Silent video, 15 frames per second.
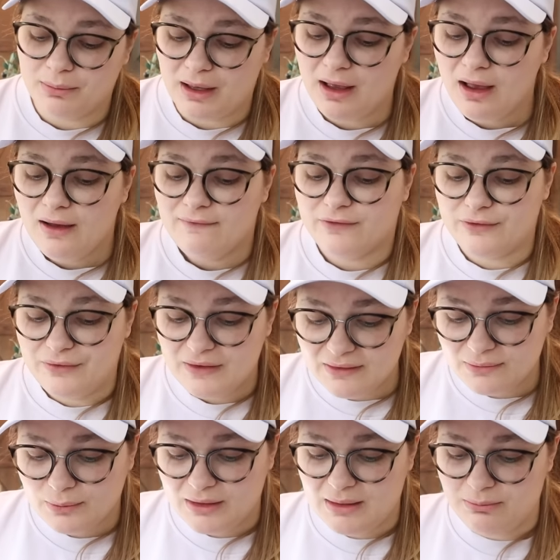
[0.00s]
But for
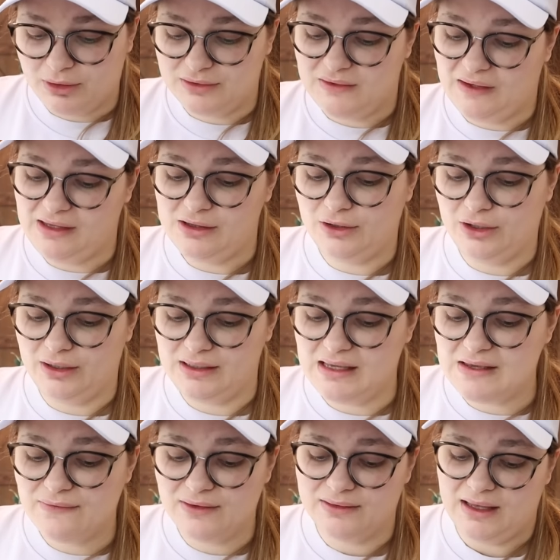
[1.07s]
this one in particular,
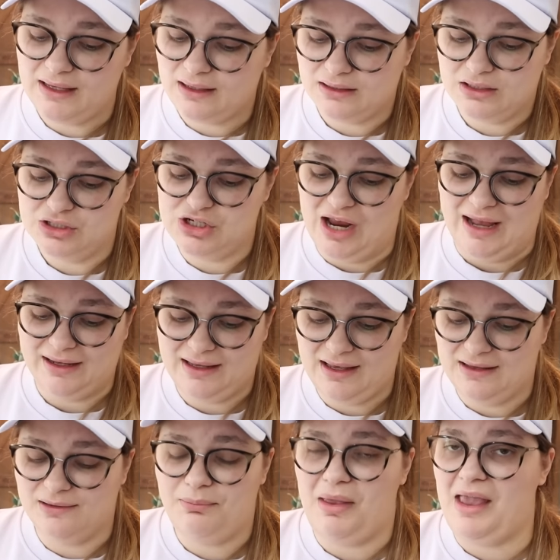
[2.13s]
even like
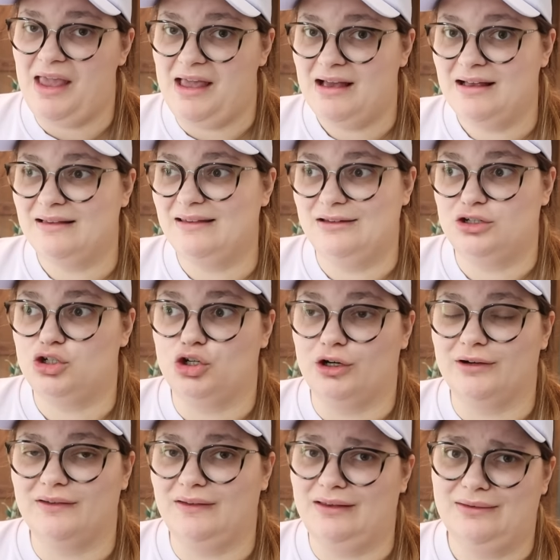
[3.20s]
jackets, pants,
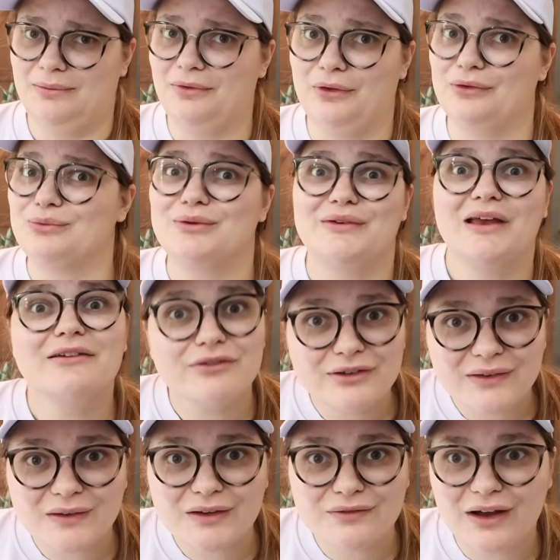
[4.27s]
shirts, like some of those were selling for
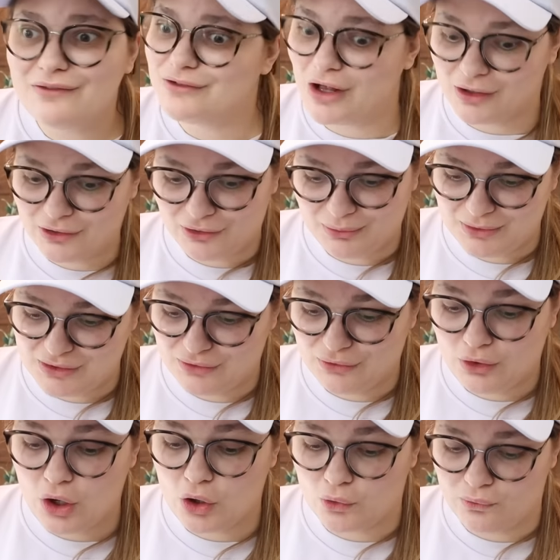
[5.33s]
$75, which is
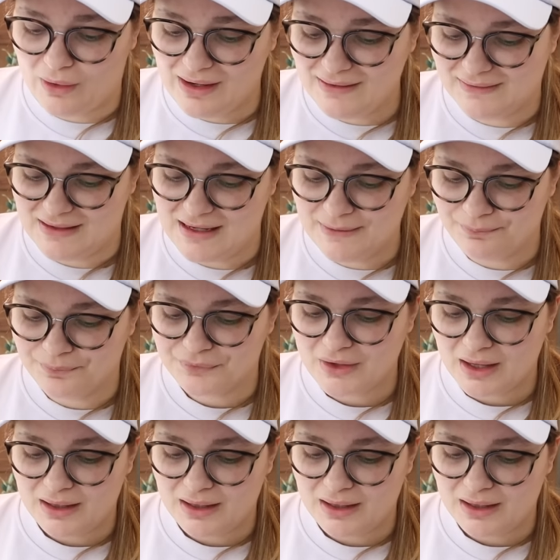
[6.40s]
crazy.